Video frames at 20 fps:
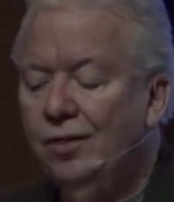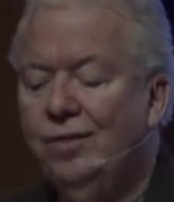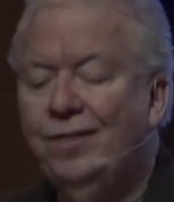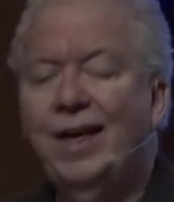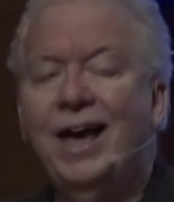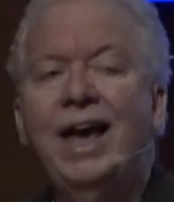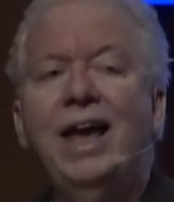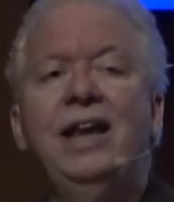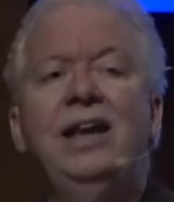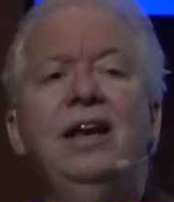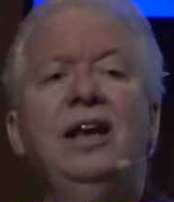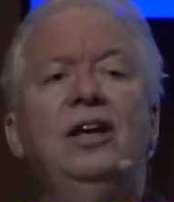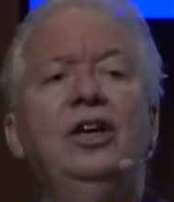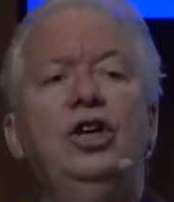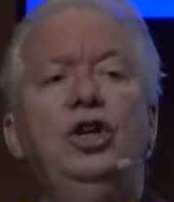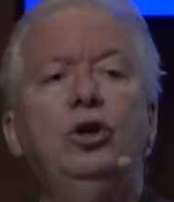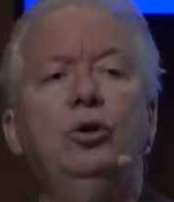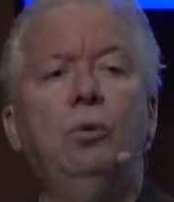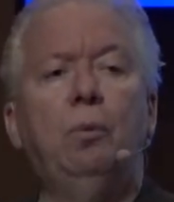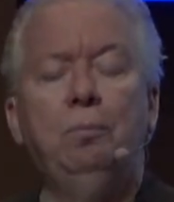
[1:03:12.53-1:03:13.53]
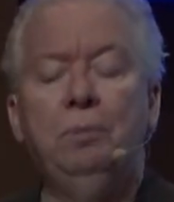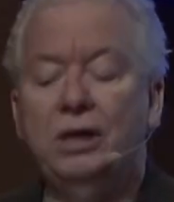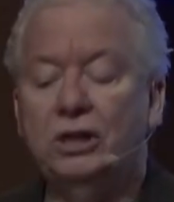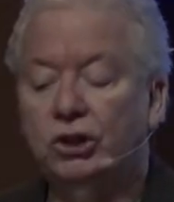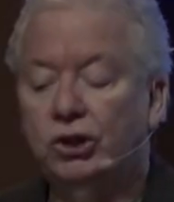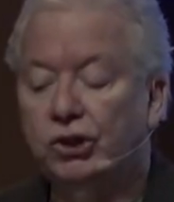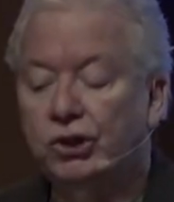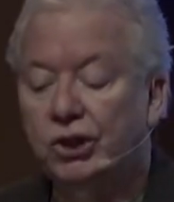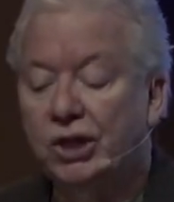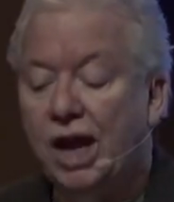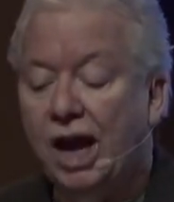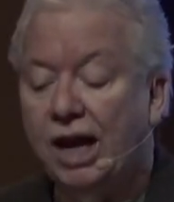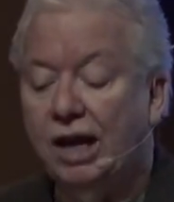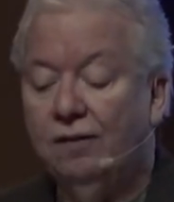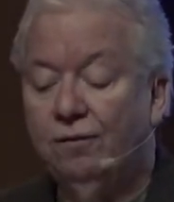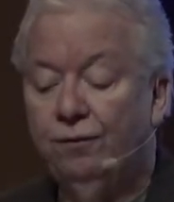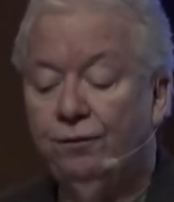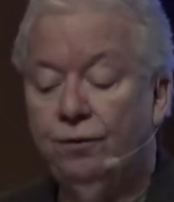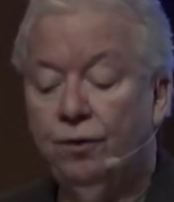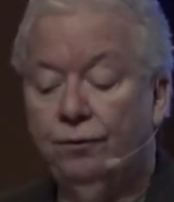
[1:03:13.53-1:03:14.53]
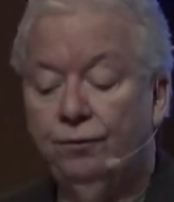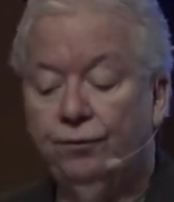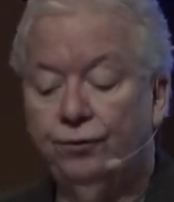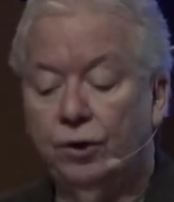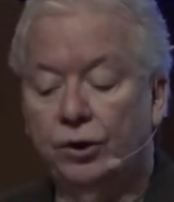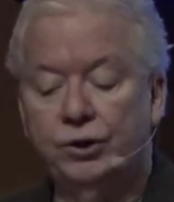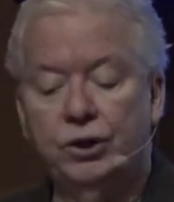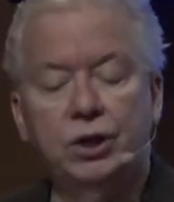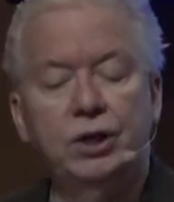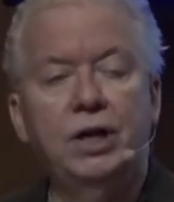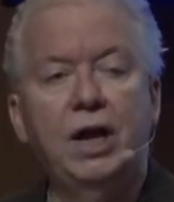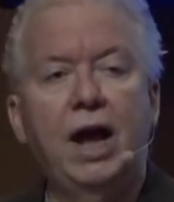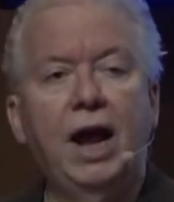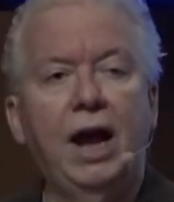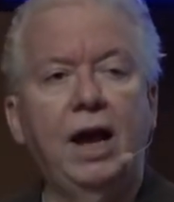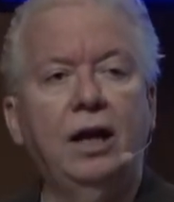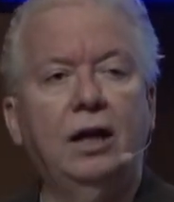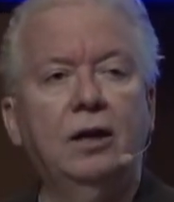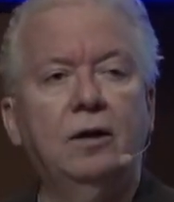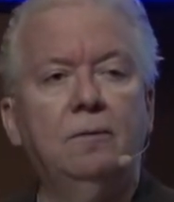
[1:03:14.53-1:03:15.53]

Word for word: then you will be safe for today.